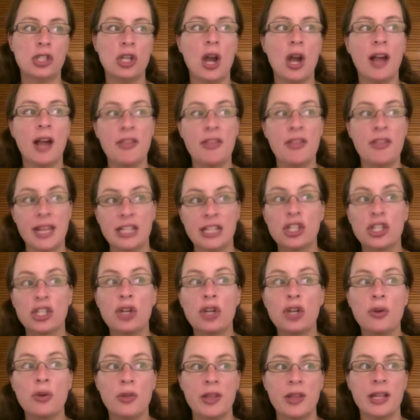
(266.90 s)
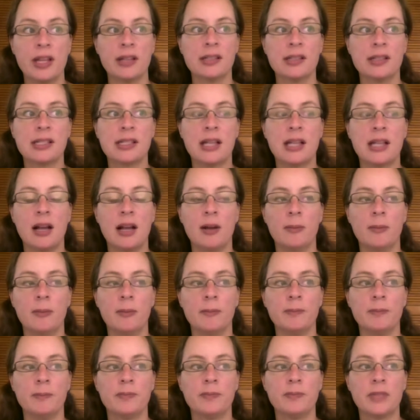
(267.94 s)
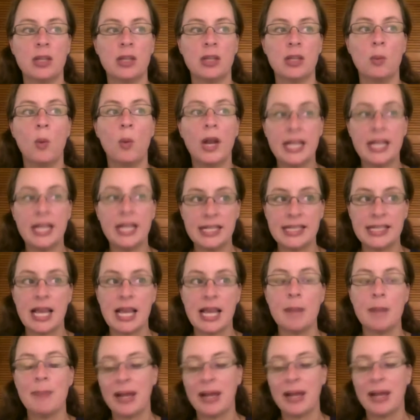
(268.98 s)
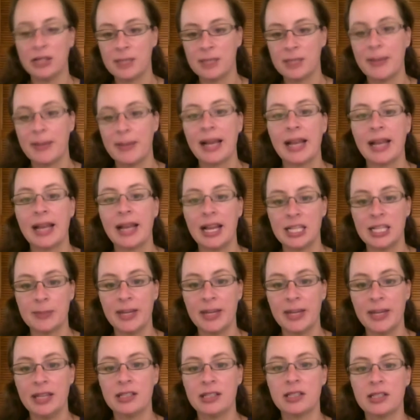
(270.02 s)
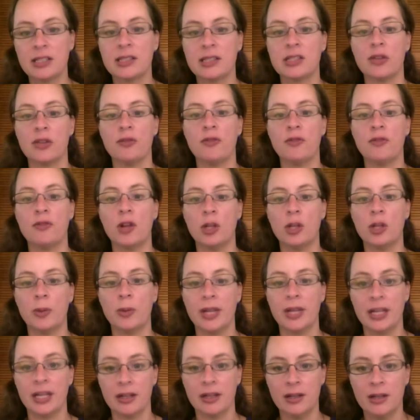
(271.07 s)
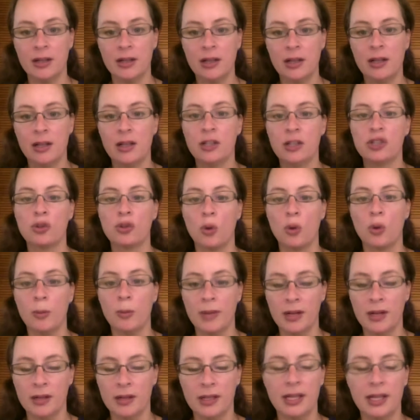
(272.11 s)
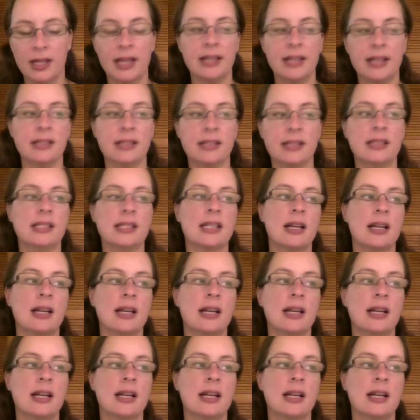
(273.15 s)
I think, 2 things. One is that bounce back aspect, so following trauma and